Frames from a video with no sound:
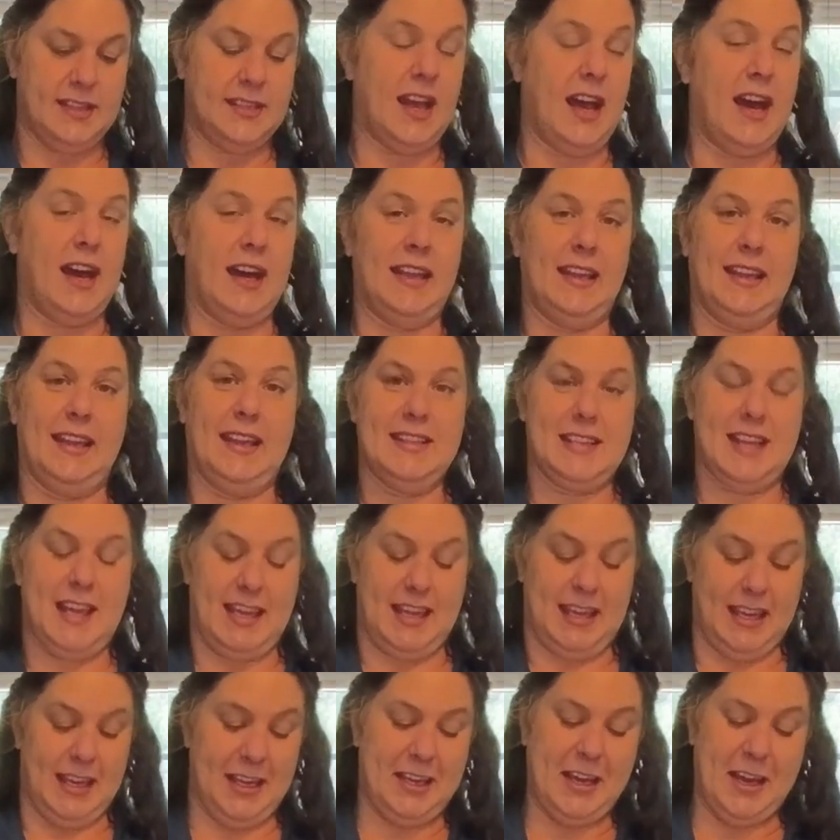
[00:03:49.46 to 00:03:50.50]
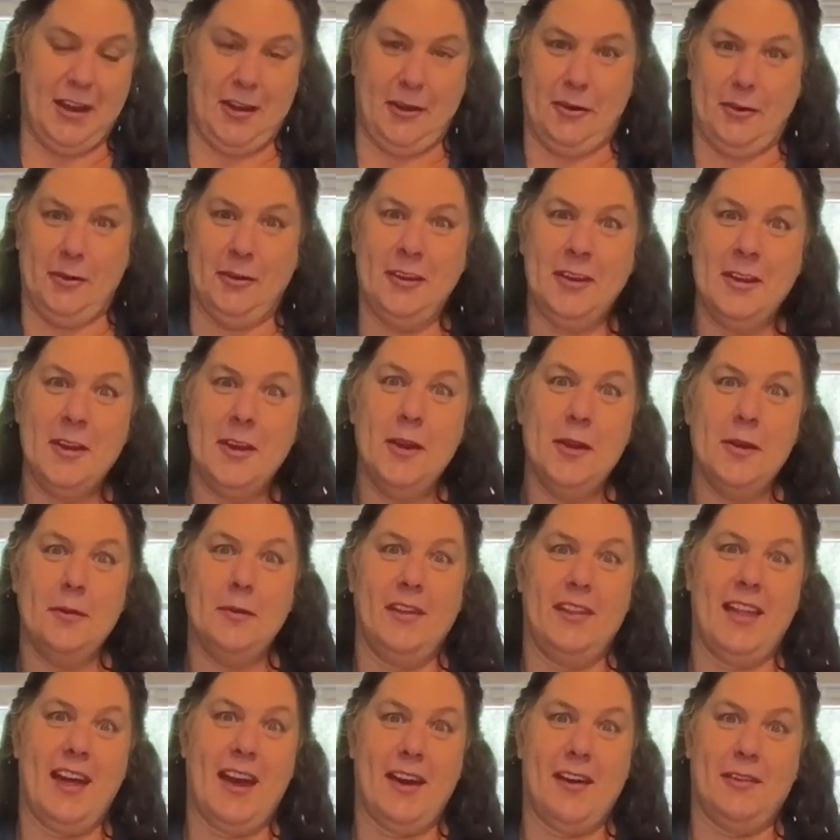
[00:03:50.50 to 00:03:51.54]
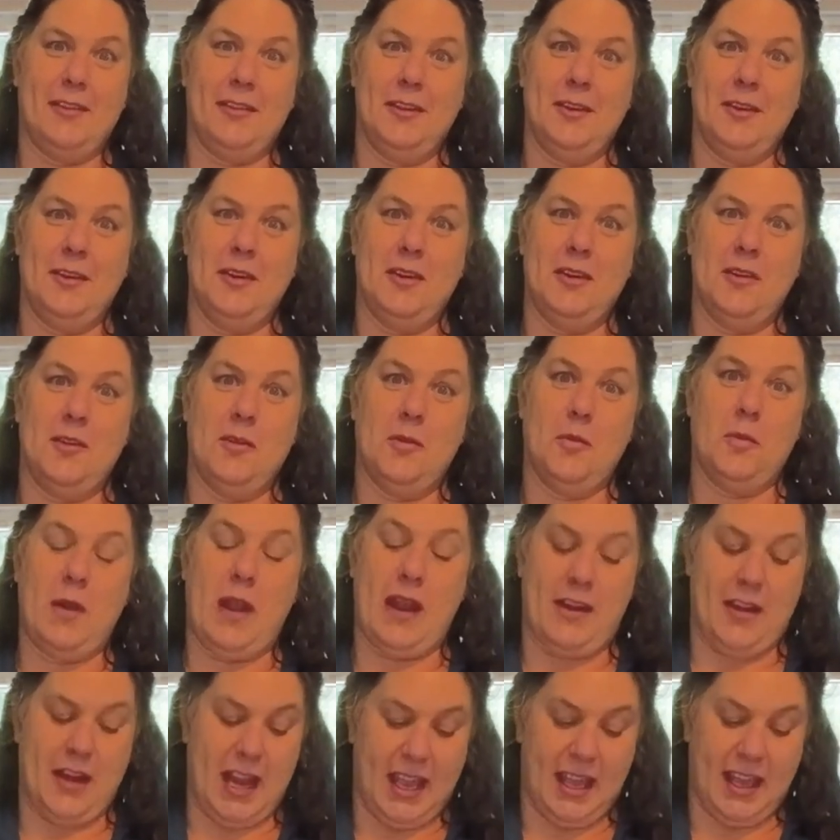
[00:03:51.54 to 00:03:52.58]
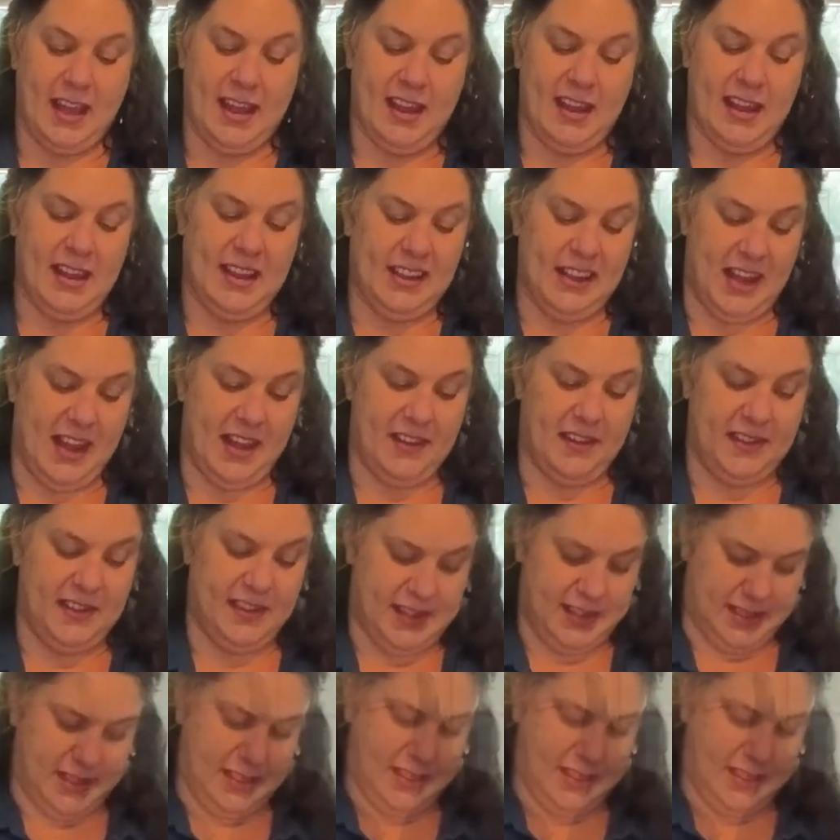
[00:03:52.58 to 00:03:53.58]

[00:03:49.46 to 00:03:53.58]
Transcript: hot as I can go without wearing gloves.